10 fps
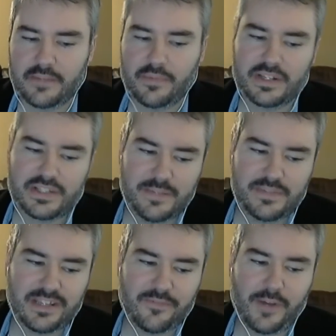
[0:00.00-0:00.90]
but it seems
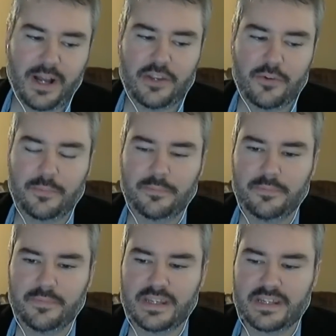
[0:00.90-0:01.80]
that the volume
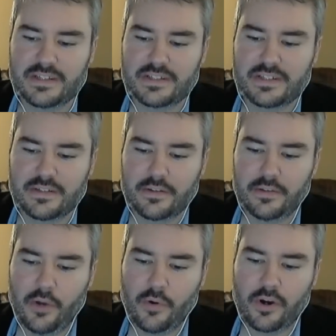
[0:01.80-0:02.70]
is
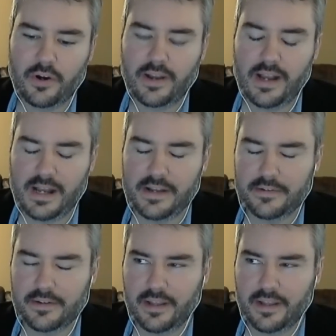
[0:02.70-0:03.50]
lower on